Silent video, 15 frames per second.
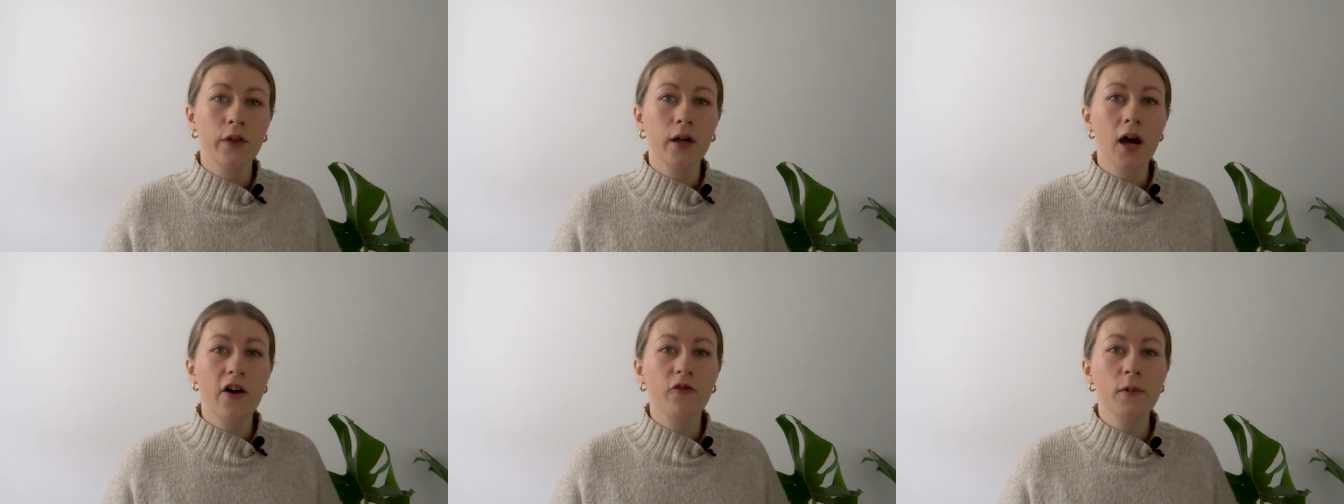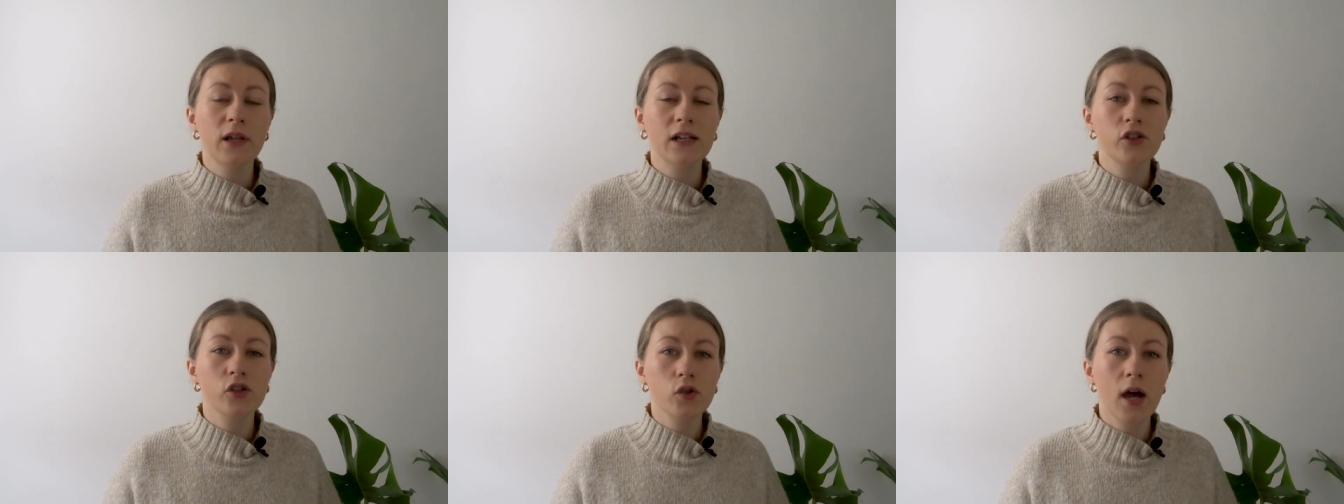The government
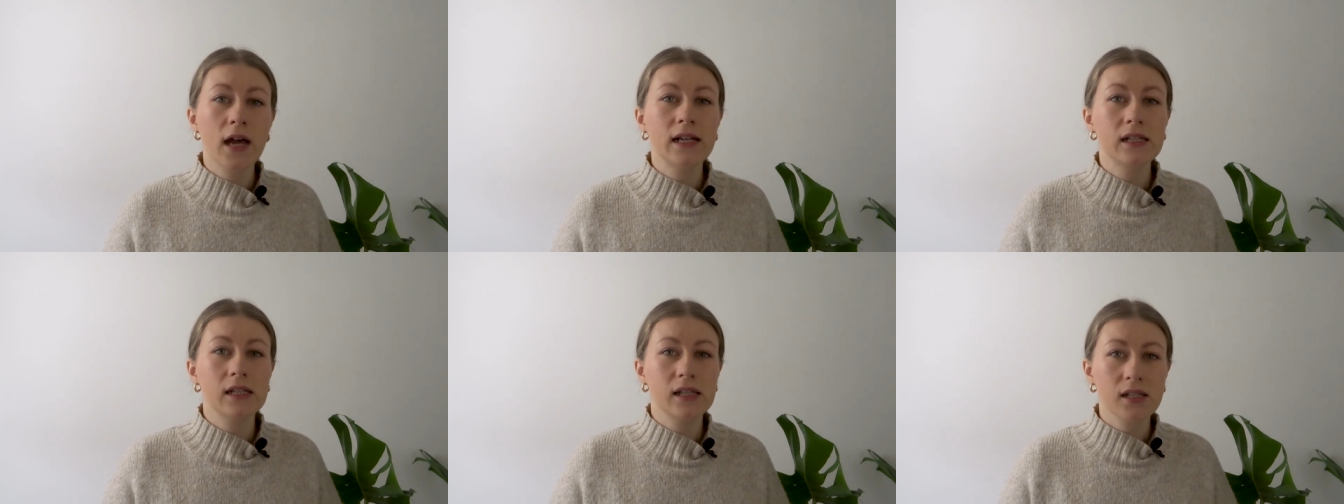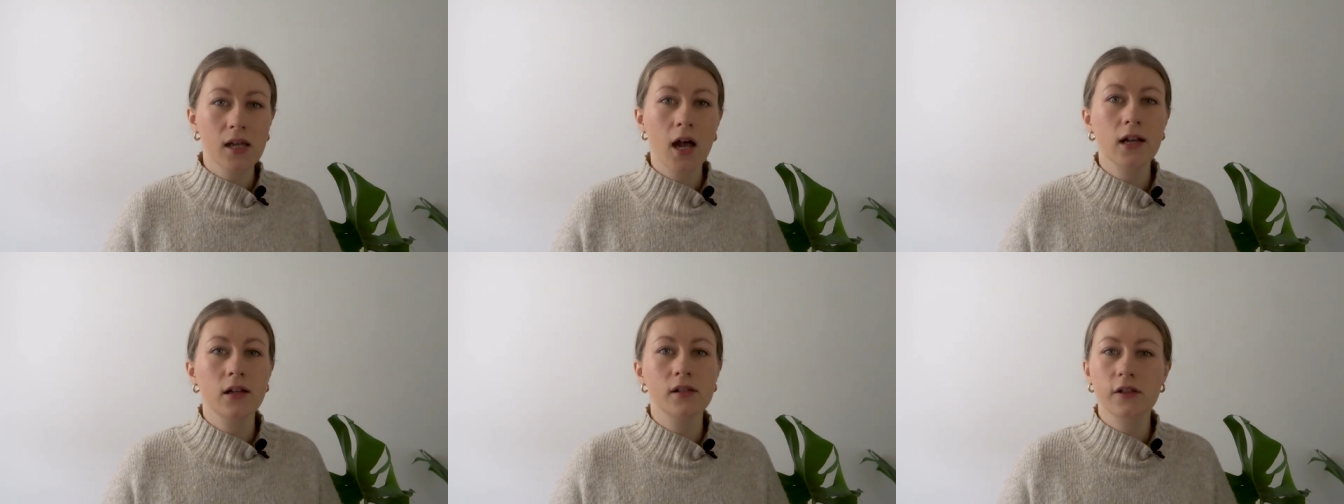is trying to
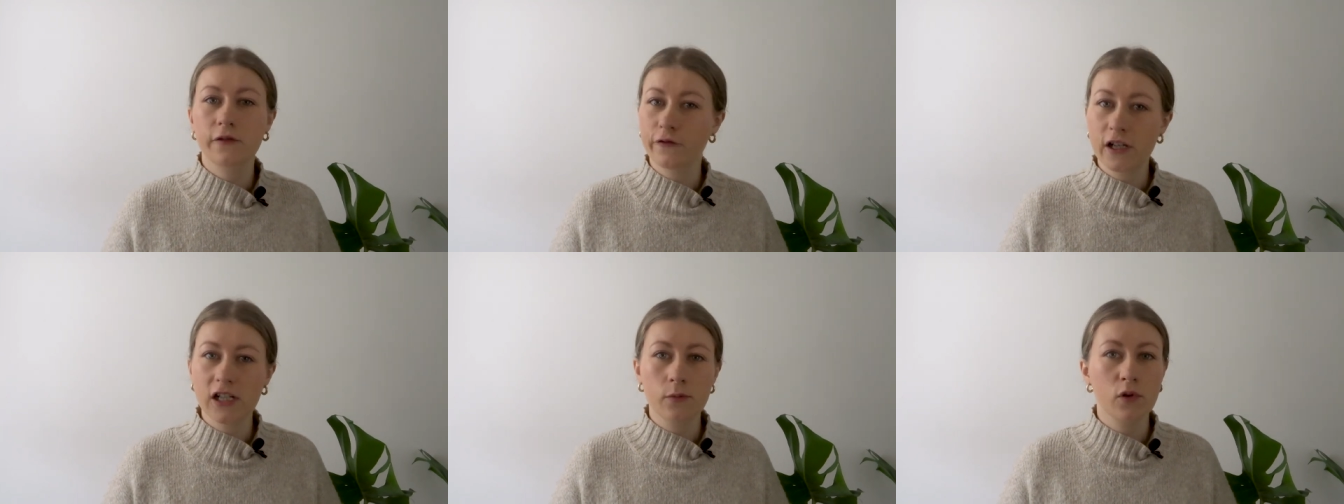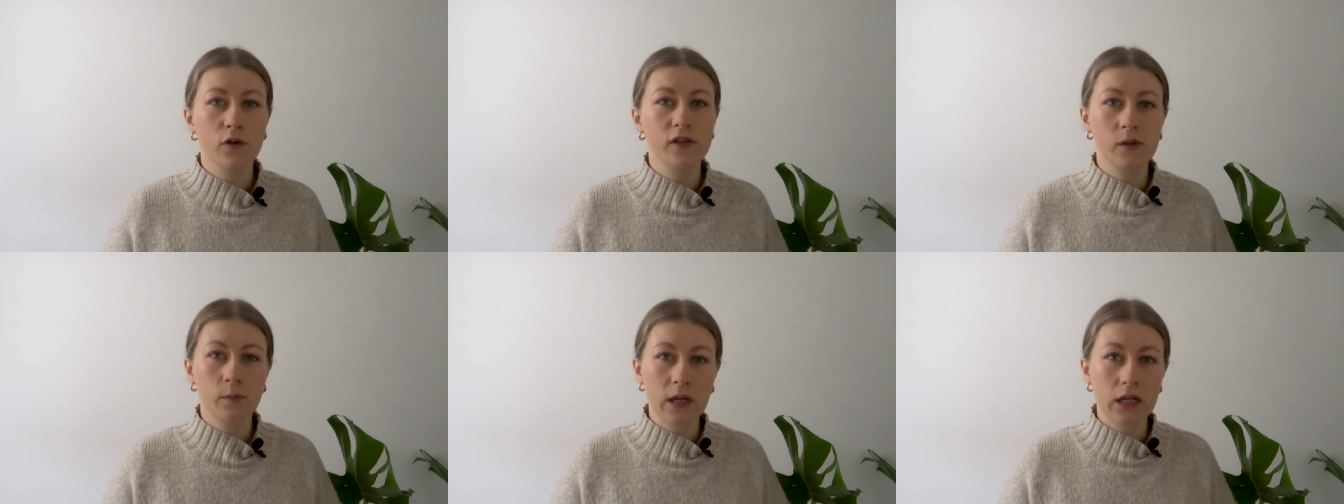silence freedom of
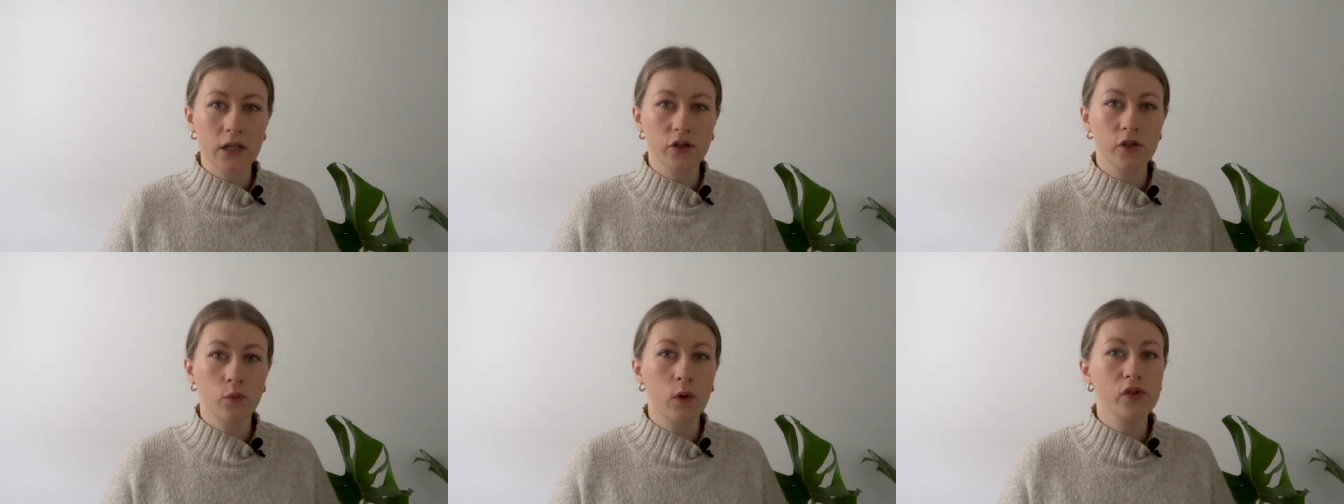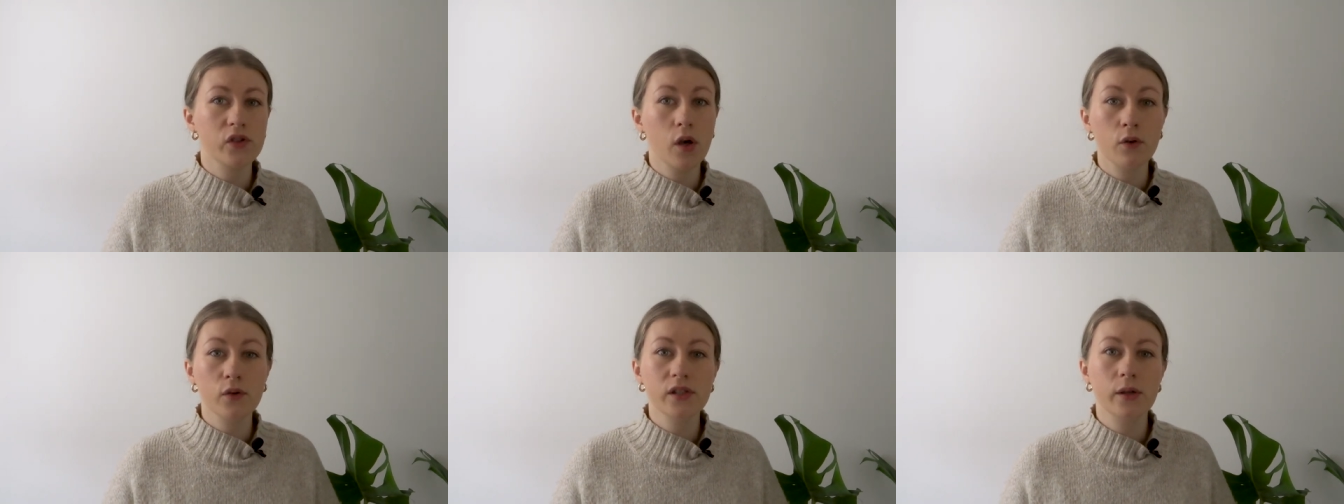speech whilst
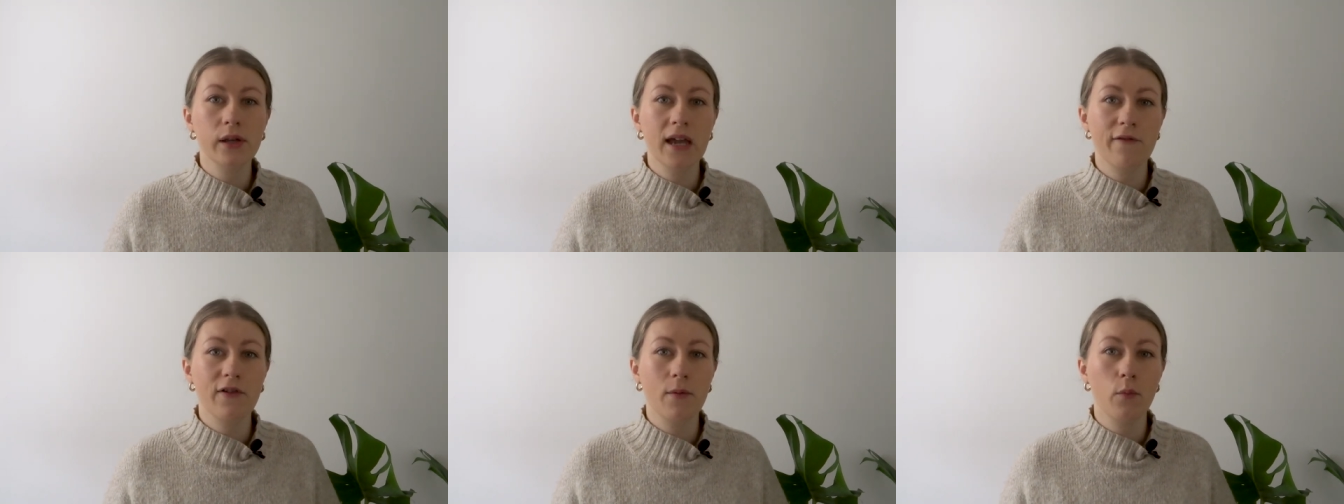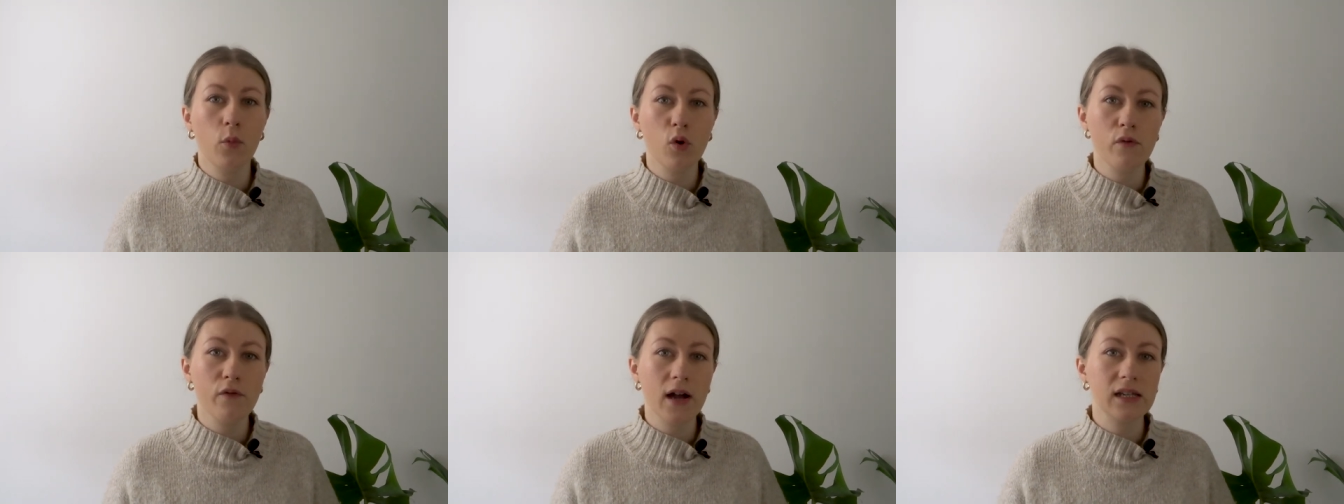also giving
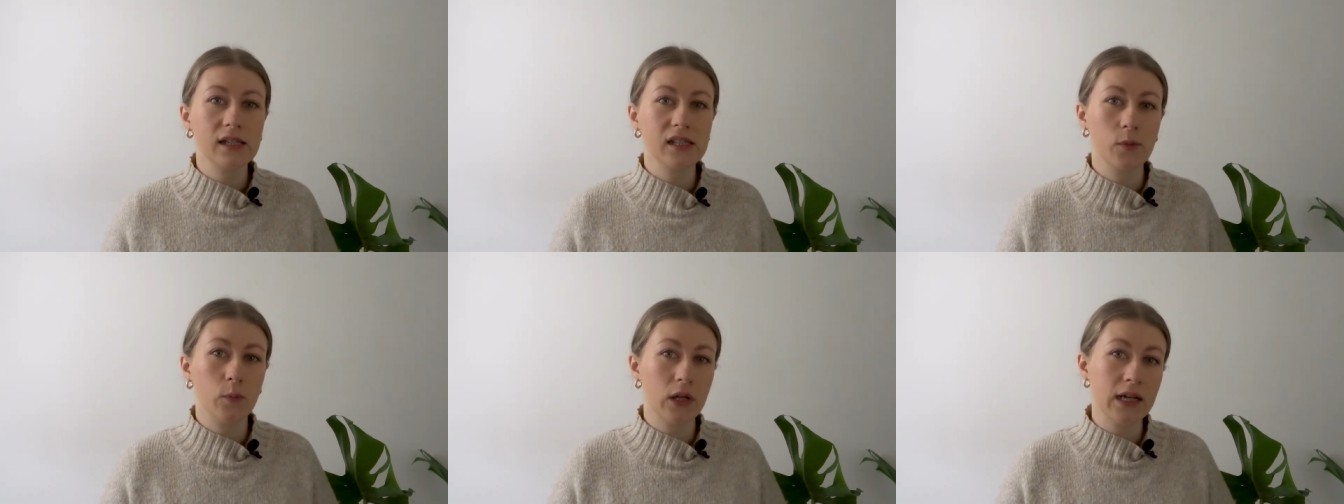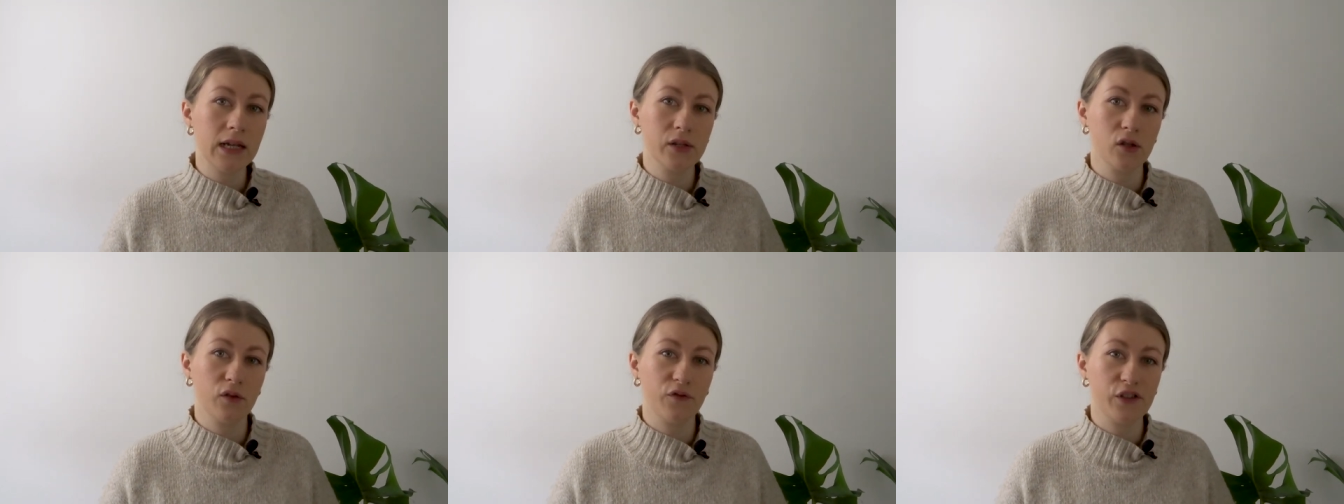more rights to
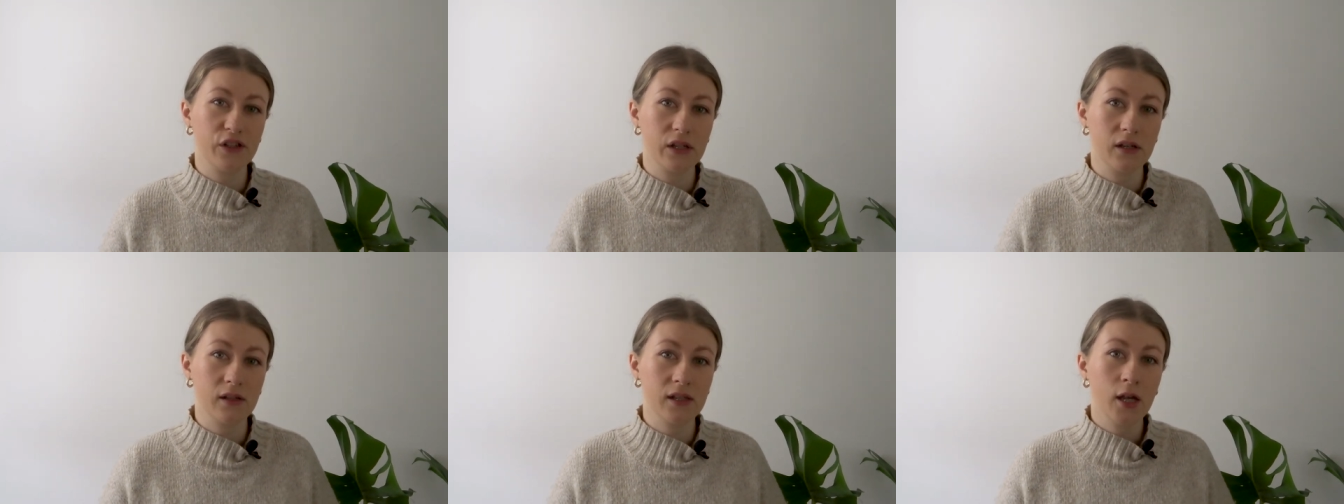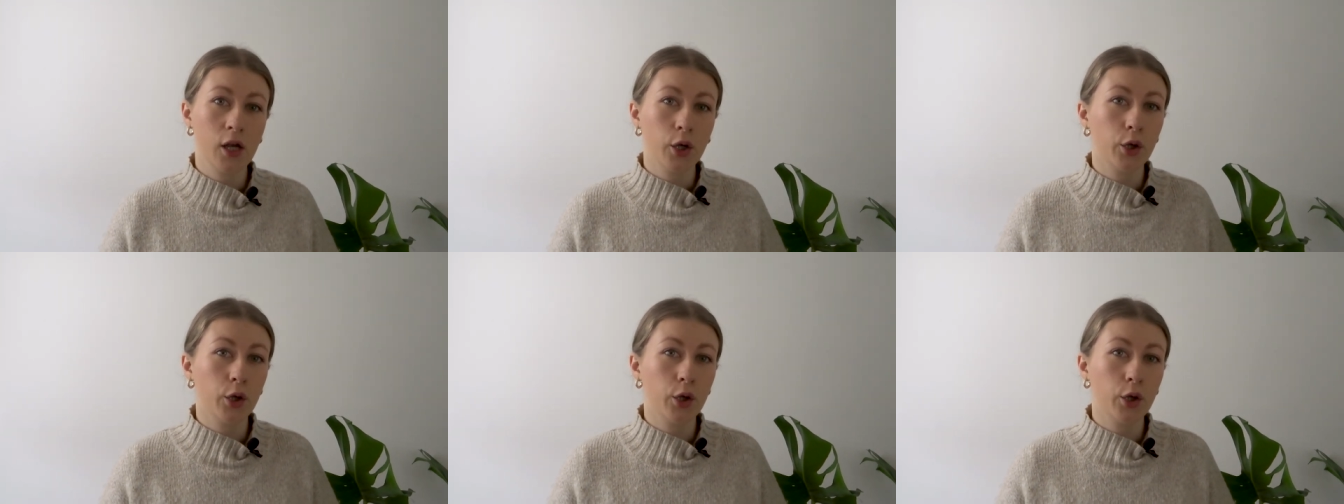police officers